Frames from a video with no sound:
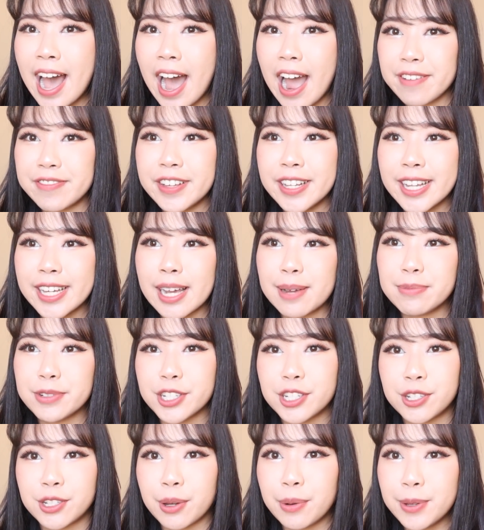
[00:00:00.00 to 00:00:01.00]
I feel like I'm
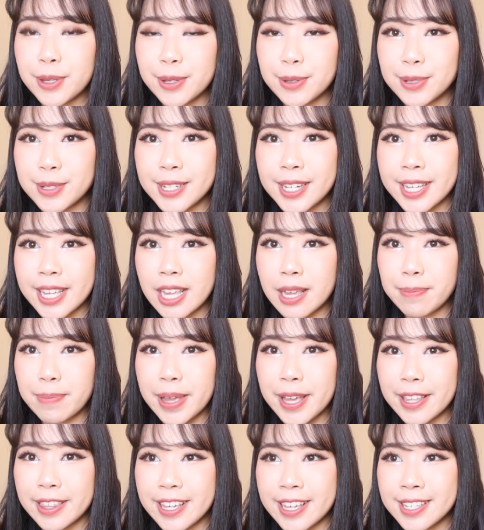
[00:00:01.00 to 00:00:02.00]
just so used to
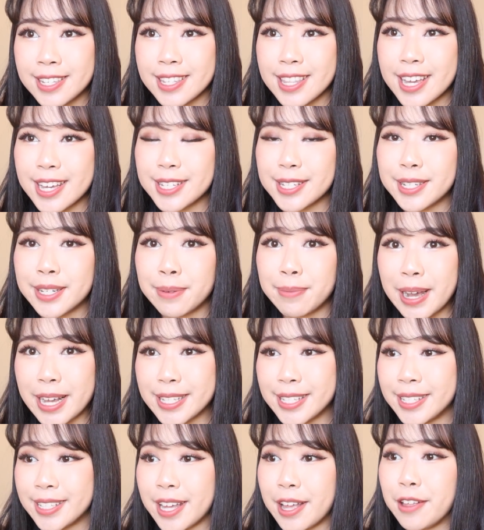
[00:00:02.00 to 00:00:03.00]
keeping these things to
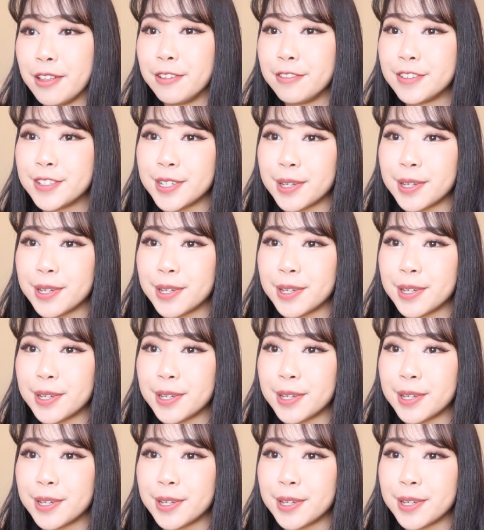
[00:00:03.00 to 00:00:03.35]
myself.